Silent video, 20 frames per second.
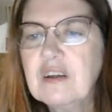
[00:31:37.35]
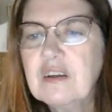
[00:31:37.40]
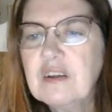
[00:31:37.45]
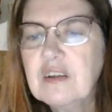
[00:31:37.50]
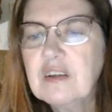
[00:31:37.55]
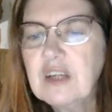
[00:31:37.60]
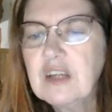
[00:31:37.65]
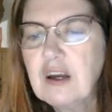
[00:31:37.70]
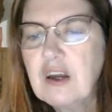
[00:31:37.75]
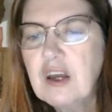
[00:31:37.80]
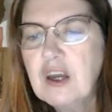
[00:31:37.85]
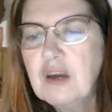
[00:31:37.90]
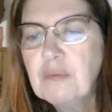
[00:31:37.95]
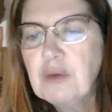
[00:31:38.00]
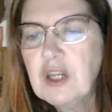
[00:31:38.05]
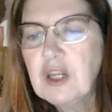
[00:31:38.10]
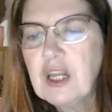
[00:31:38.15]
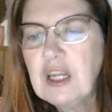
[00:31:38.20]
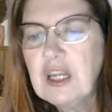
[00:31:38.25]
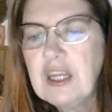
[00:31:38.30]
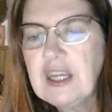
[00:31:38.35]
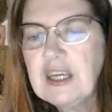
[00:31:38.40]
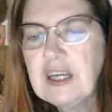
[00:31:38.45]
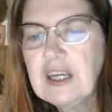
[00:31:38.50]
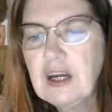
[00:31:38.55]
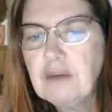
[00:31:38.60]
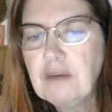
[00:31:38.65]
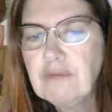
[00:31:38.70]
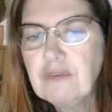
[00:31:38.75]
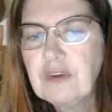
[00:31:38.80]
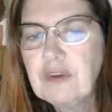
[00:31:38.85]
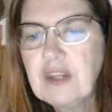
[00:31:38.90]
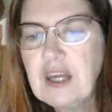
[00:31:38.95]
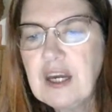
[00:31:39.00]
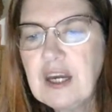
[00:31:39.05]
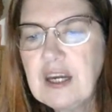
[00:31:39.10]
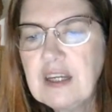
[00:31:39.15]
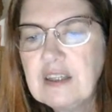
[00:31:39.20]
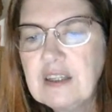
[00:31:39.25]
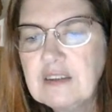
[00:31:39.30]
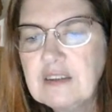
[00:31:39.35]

Yeah. Put a link up for that.